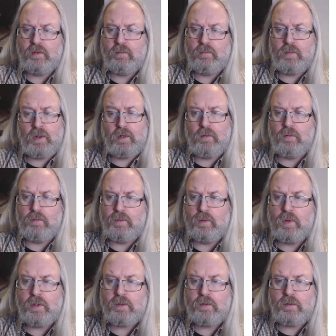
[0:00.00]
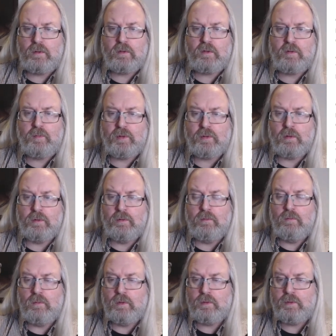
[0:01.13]
Well, you went to the hospital,
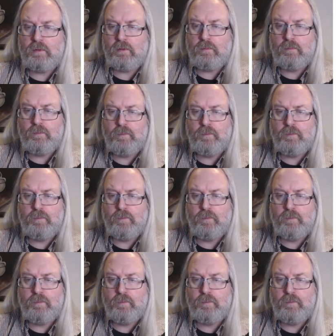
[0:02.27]
weren't you?